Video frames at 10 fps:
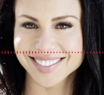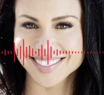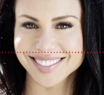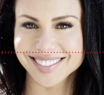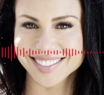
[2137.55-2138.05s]

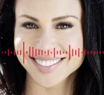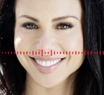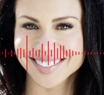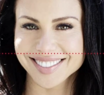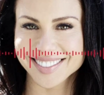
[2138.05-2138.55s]
talking about
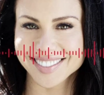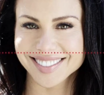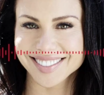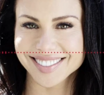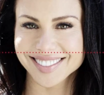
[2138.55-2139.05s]
how
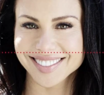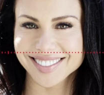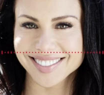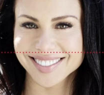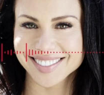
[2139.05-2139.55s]
bad red
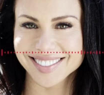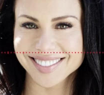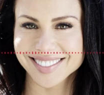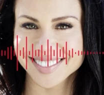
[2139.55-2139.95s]
meat is for you?